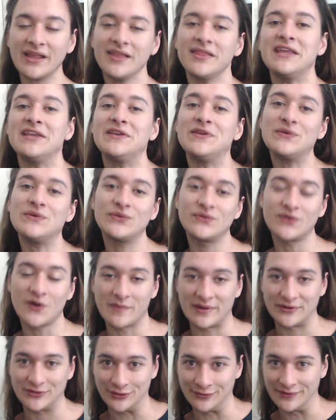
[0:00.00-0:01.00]
Thank you so
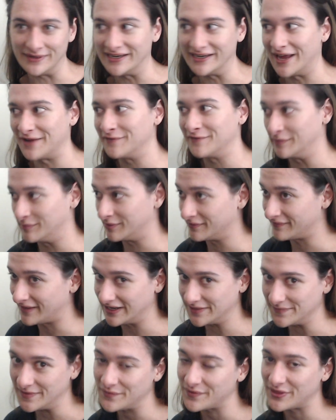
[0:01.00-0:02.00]
much, ArenaNet, for
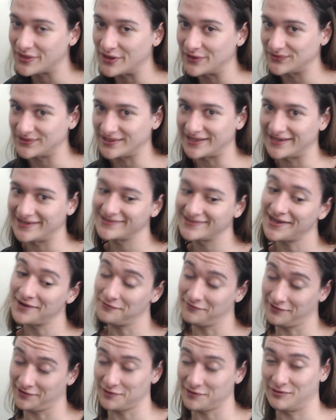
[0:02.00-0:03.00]
providing me with those links. I
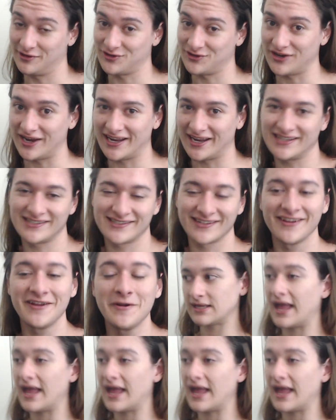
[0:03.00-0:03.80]
really appreciate it.